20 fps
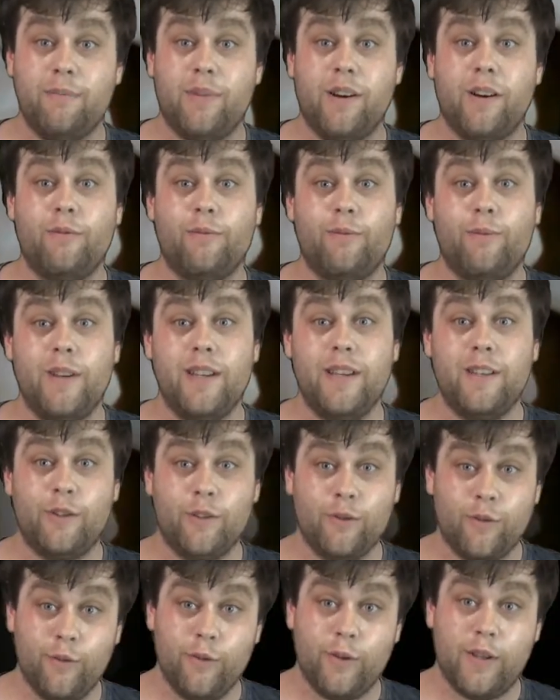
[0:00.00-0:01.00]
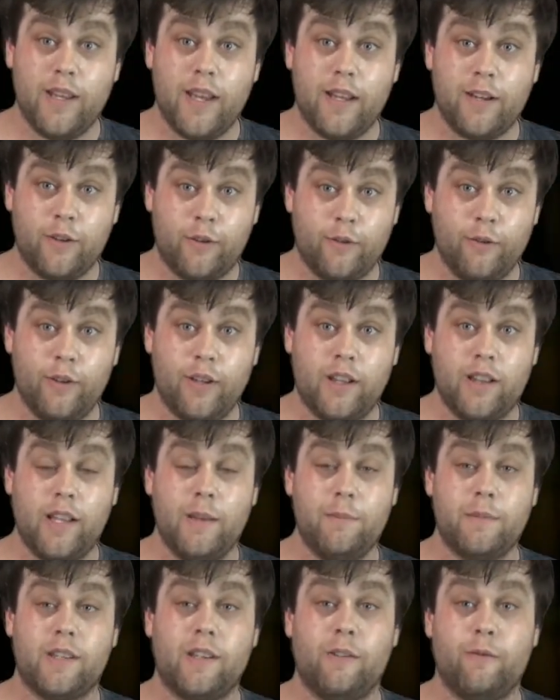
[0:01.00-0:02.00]
but we do get a good
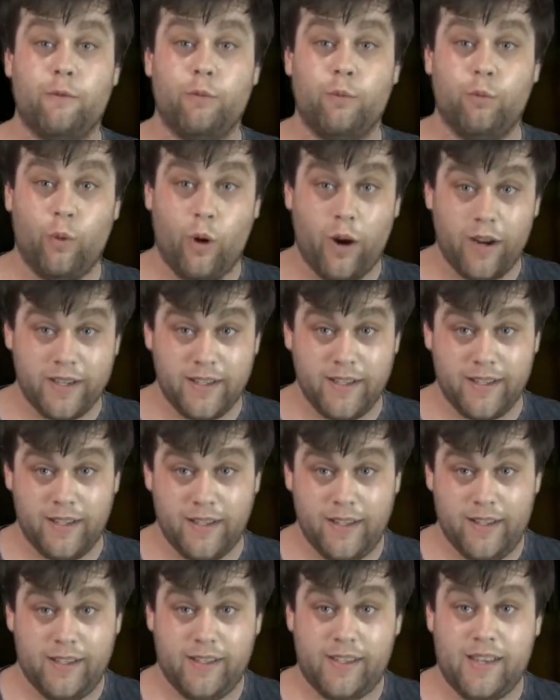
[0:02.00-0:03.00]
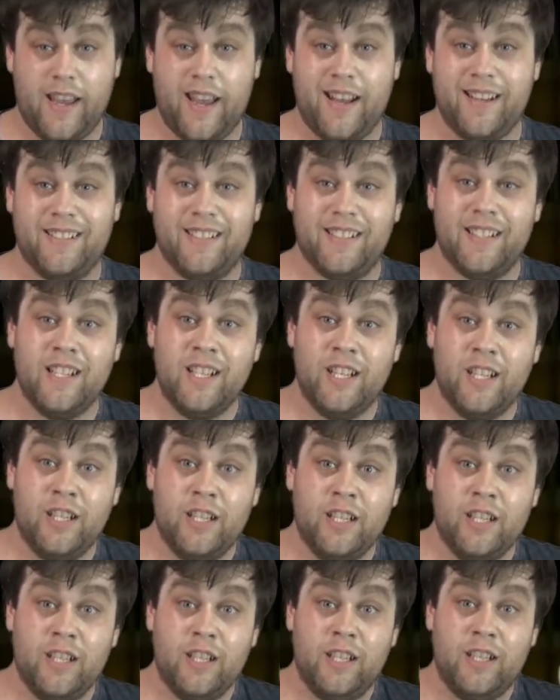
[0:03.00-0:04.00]
glimpse of what it is, and
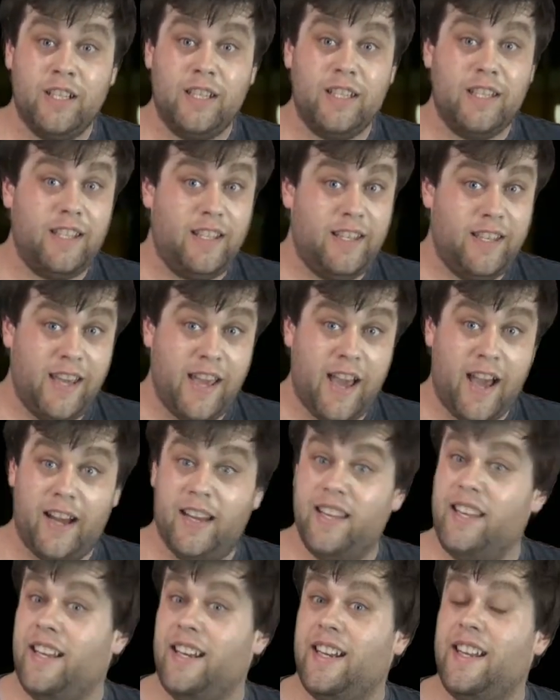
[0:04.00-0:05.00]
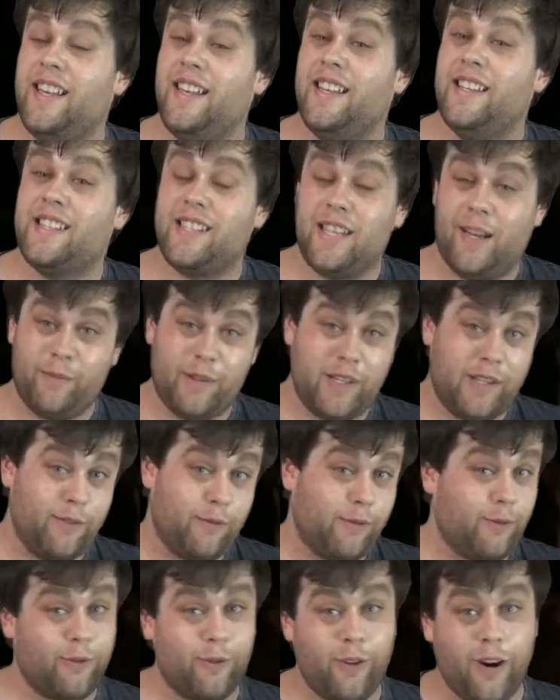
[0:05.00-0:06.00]
yeah, it is
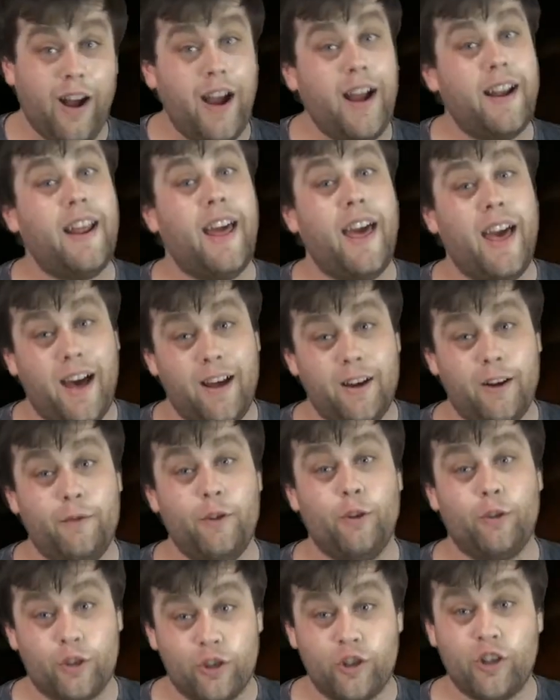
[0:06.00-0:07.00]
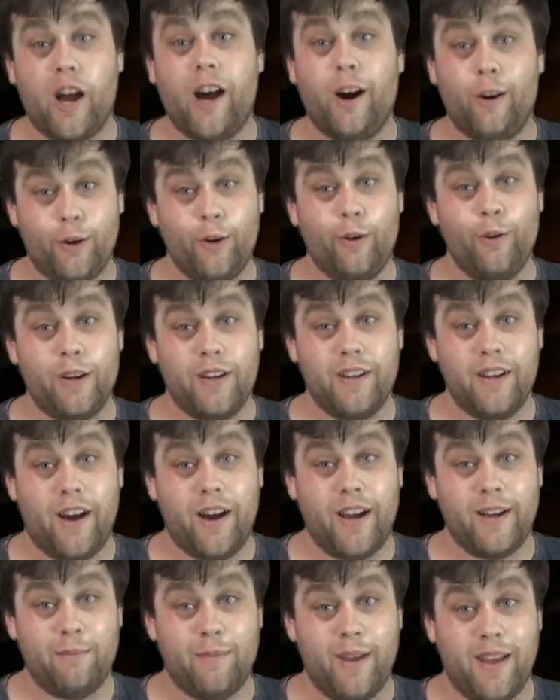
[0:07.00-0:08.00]
something right out of your childhood
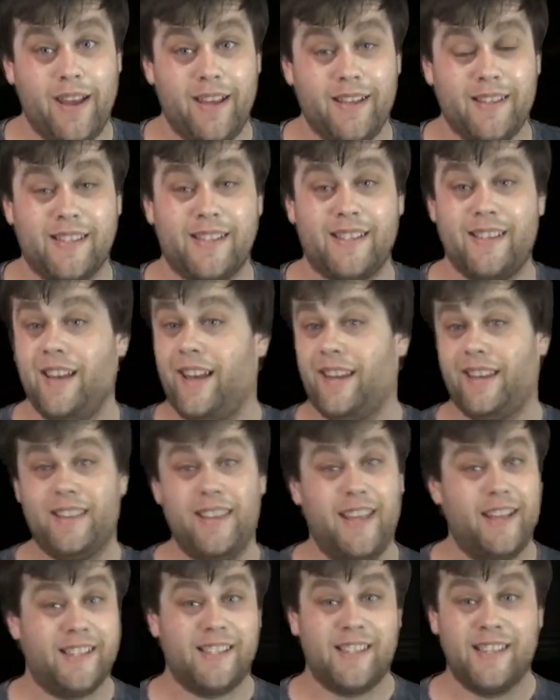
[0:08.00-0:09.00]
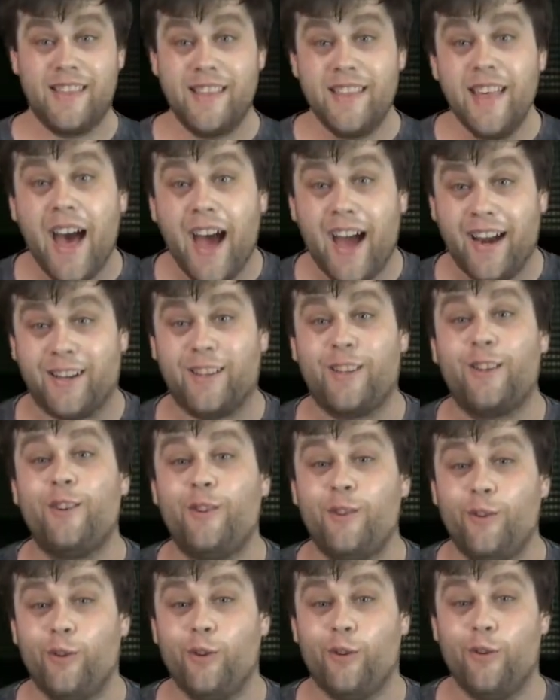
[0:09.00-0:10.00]
nightmares. Like, it's that
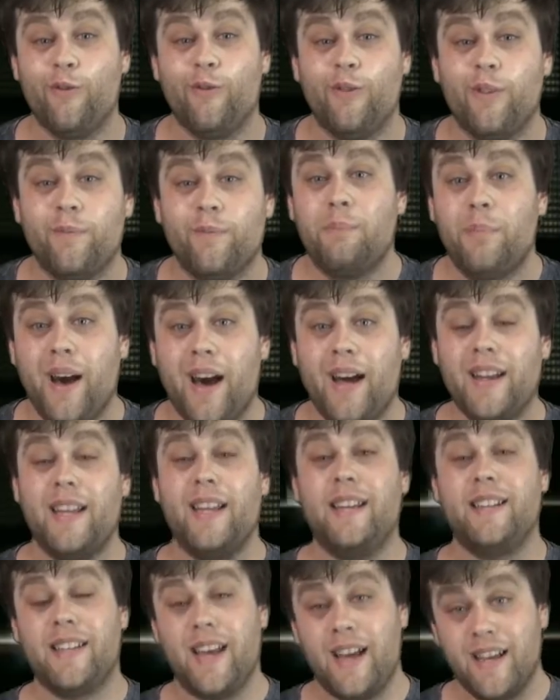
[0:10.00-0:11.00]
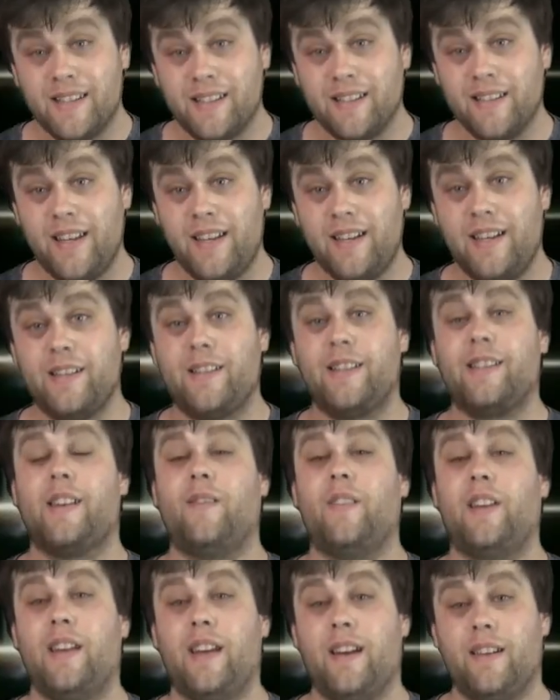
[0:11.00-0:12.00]
cool. But it does lead into
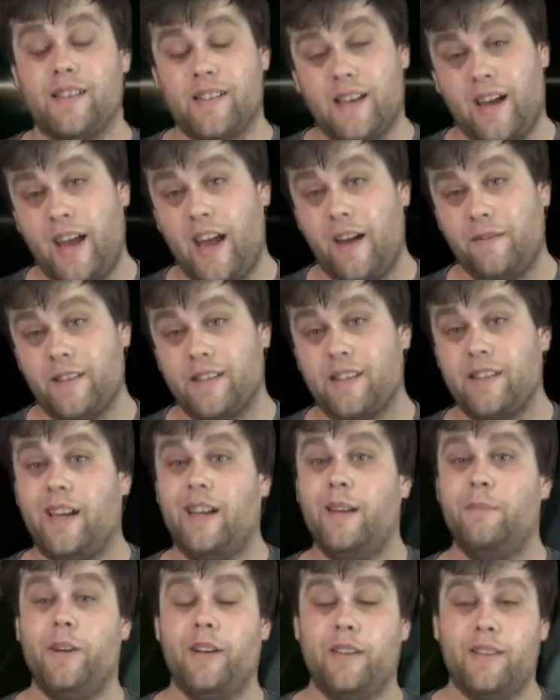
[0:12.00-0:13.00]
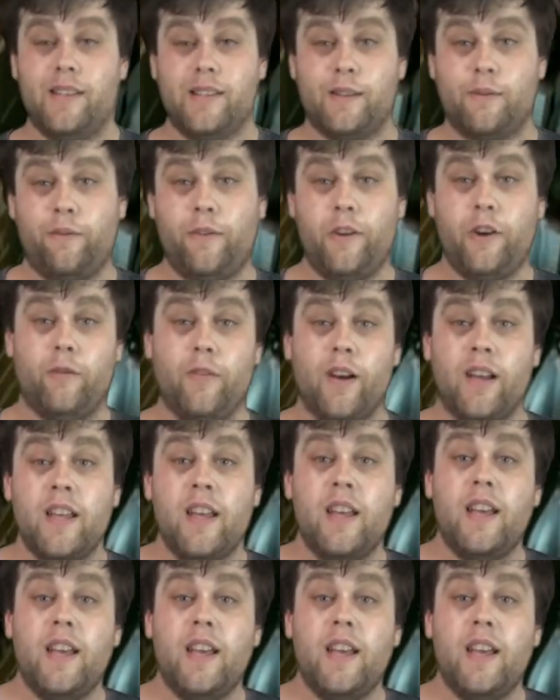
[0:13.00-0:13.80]
something else I have to say about this film.